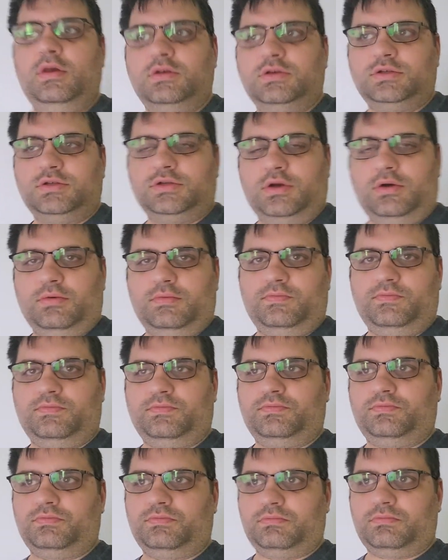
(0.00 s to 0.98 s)
So
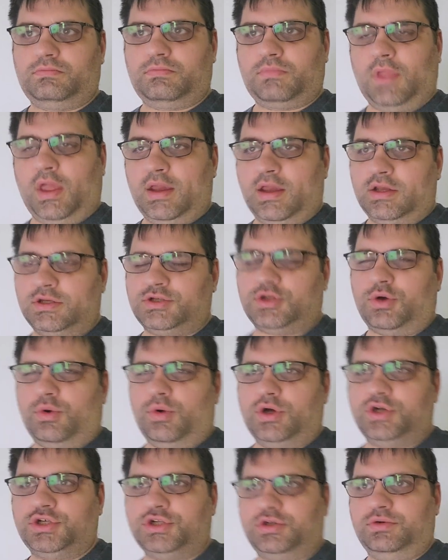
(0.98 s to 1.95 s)
I guess the
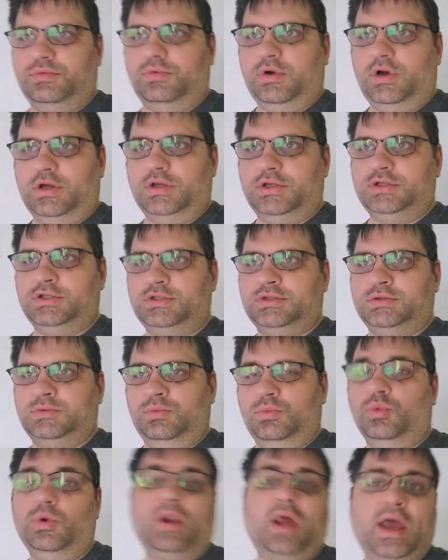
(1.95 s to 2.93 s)
question was,
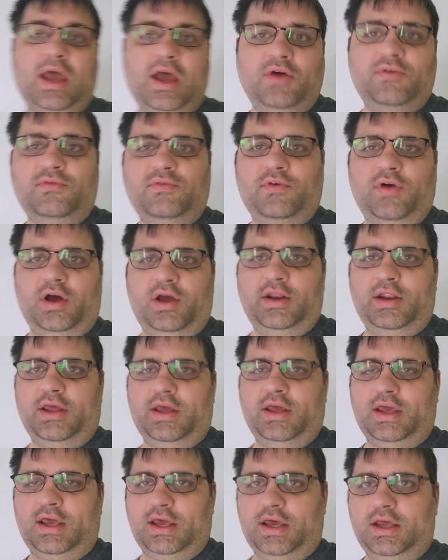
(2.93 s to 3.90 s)
would I have fun
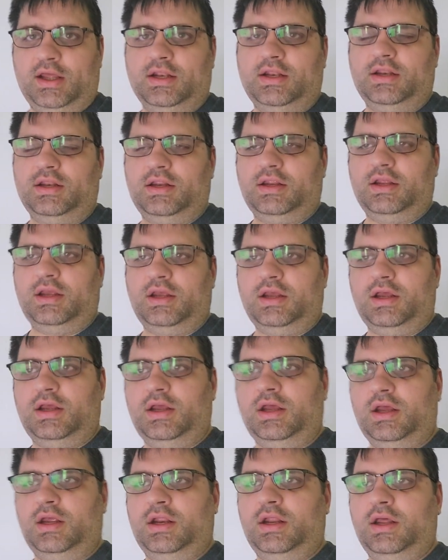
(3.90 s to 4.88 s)
at
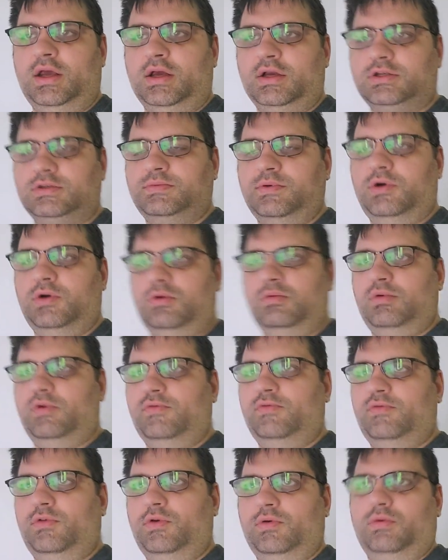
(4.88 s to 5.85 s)
an expo
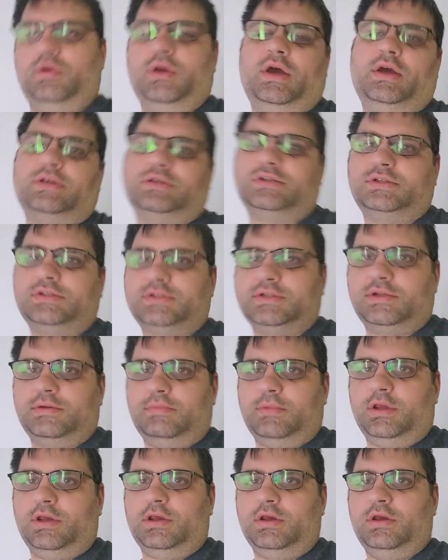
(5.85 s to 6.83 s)
with no guests
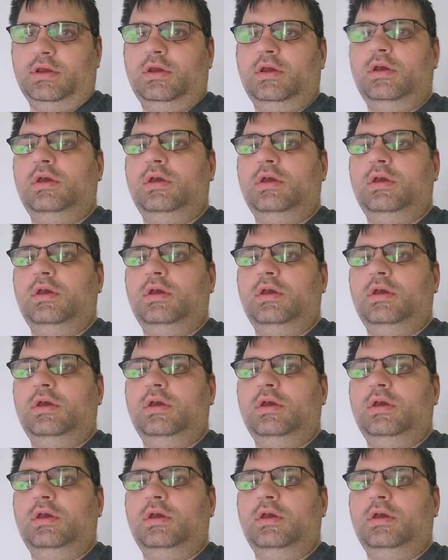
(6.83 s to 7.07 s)
to meet?